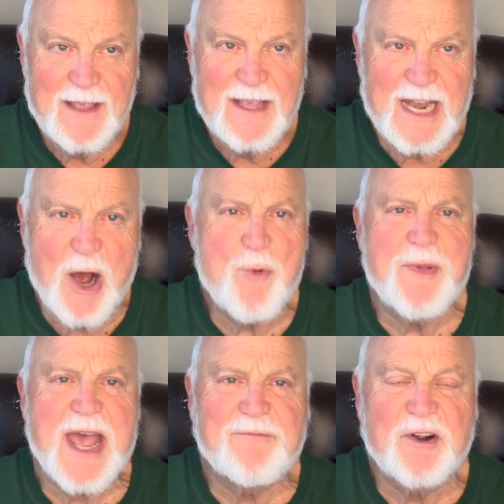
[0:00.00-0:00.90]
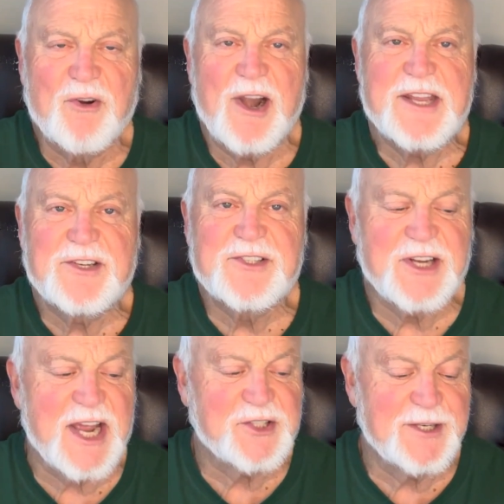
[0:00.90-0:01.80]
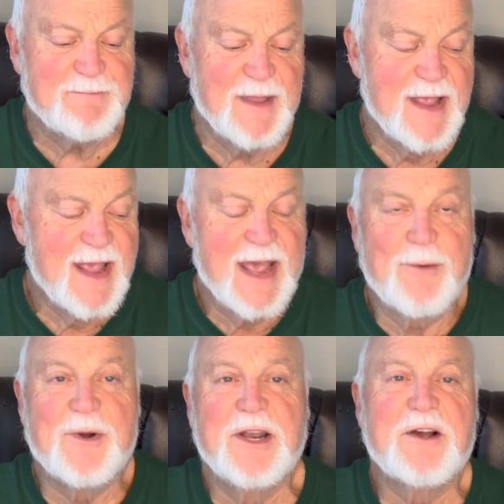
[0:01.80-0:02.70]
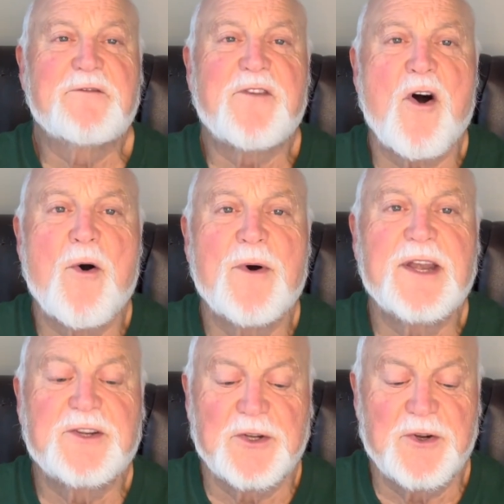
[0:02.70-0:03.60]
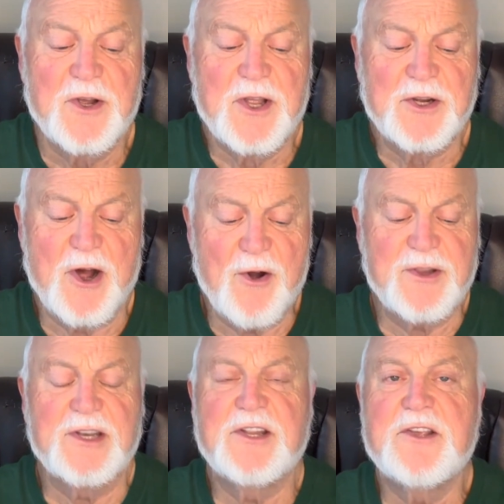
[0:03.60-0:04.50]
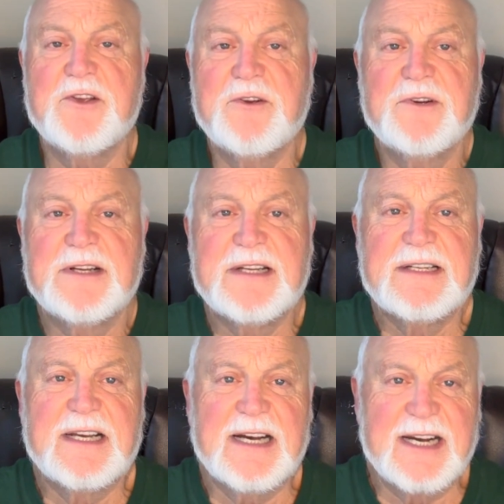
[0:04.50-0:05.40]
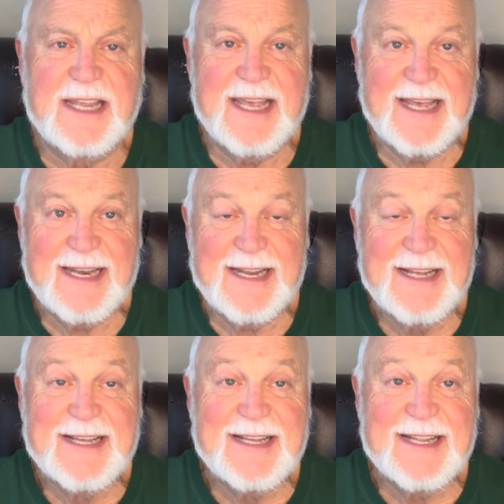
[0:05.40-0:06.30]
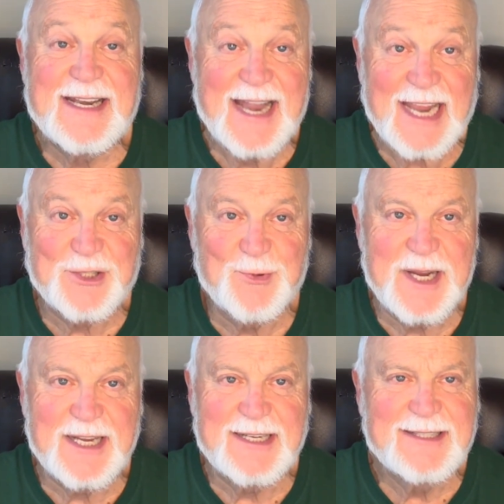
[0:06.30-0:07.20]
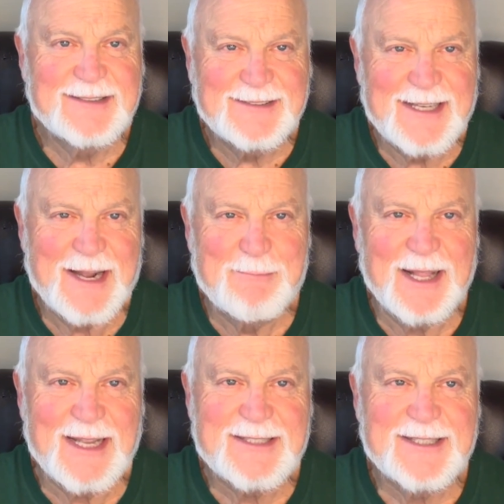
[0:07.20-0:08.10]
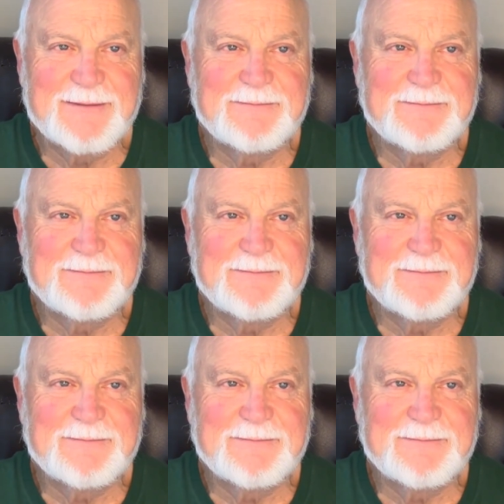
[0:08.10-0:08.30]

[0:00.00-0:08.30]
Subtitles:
I hope you have a great discussion, and we look forward to talking to you again next week. God bless.